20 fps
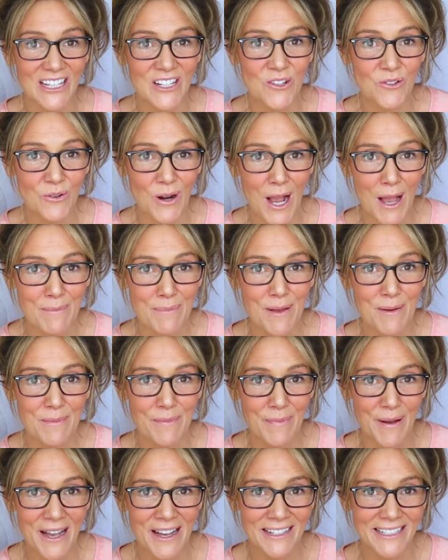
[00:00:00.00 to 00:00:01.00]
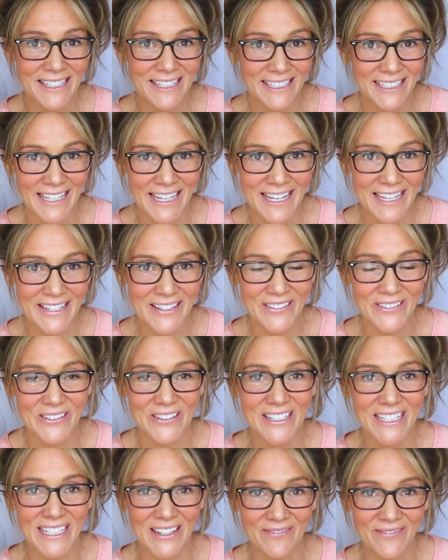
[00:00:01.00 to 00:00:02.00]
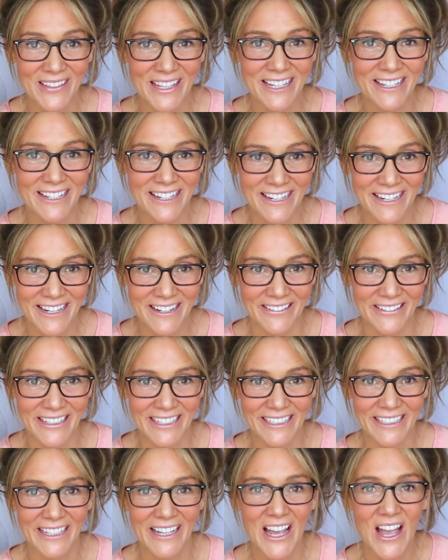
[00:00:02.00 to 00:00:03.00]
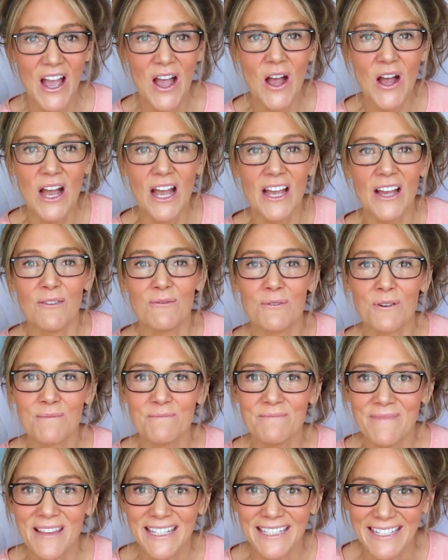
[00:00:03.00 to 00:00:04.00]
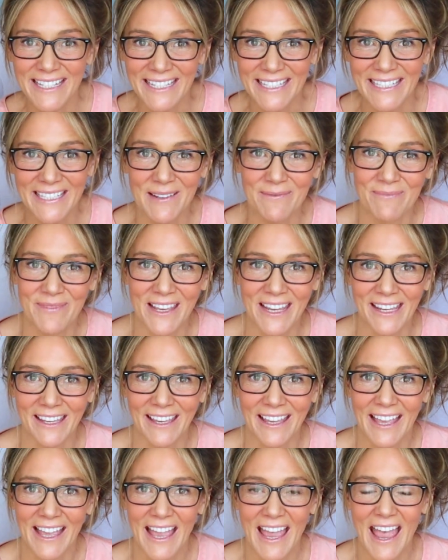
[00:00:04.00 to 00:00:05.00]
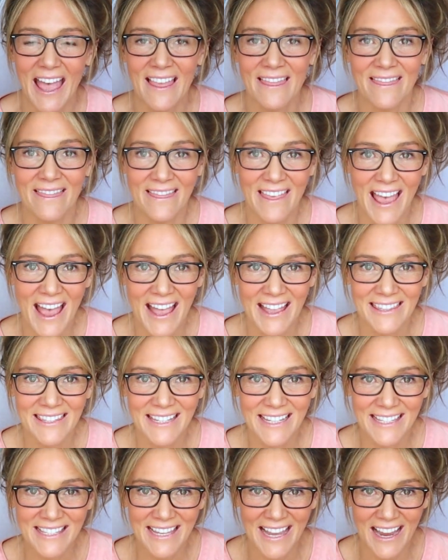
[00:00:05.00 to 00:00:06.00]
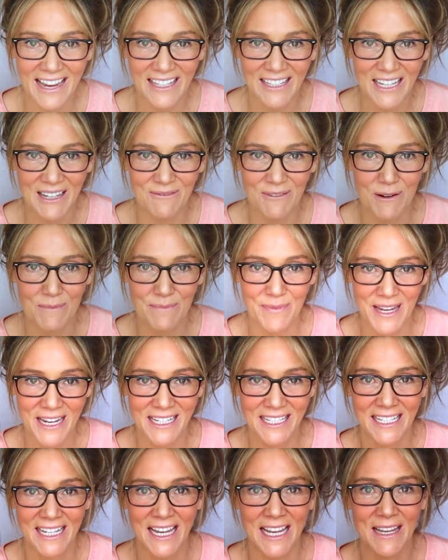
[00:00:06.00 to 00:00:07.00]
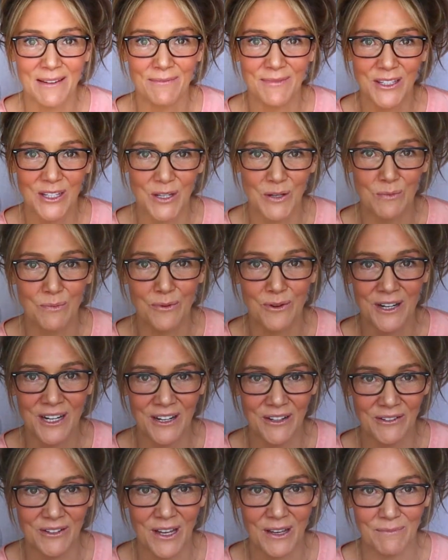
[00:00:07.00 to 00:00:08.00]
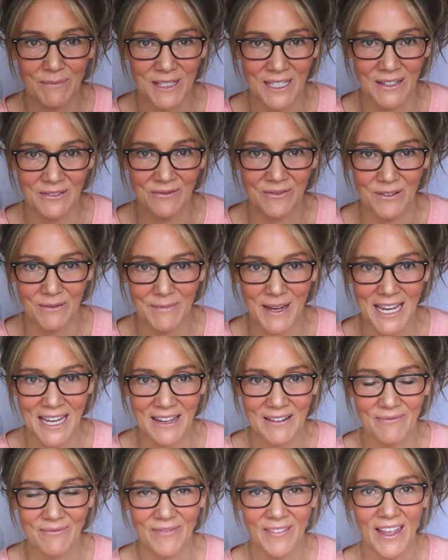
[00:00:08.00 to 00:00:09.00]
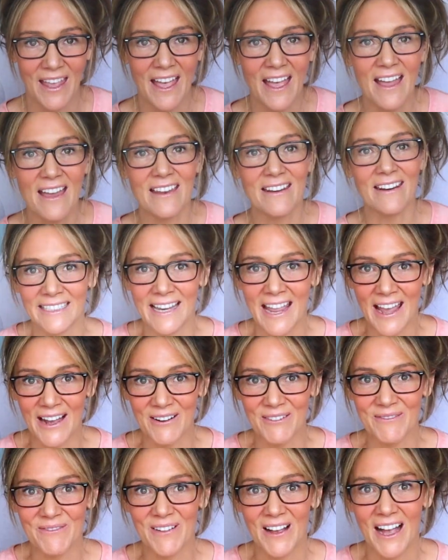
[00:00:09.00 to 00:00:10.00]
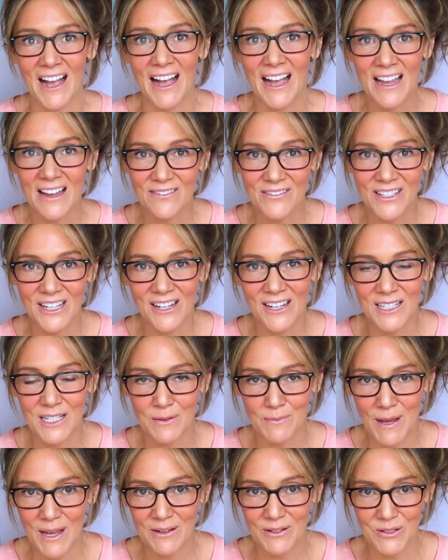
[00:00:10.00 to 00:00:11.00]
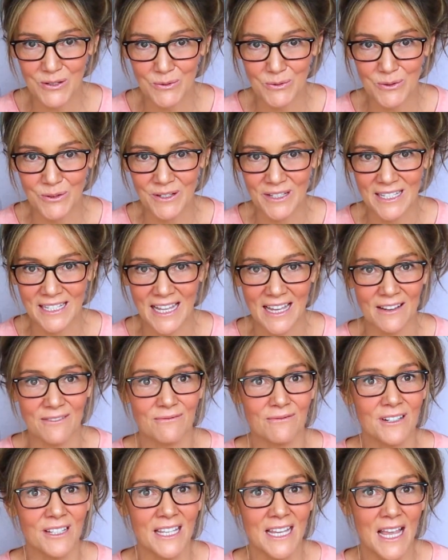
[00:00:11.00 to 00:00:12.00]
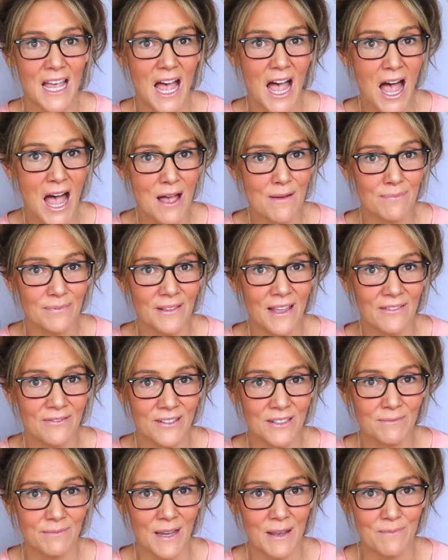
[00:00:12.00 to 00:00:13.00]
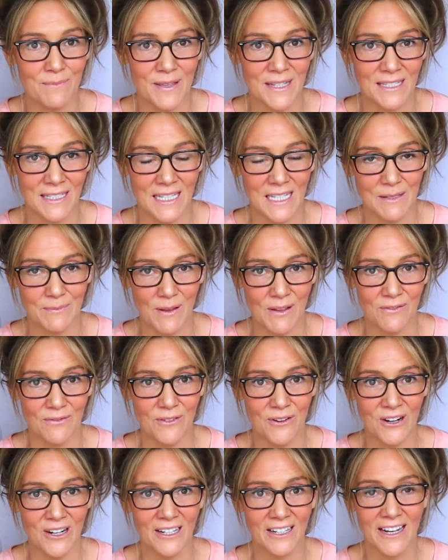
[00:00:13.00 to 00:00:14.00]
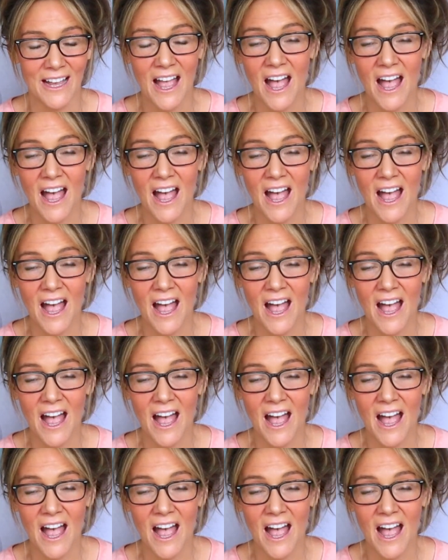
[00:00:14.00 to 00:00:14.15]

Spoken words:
a Dropbox link or something generic, we're missing something. And that's exactly where Pic-Time 2.0 comes in for me. Now, I've talked about tools that have really up-leveled my business before,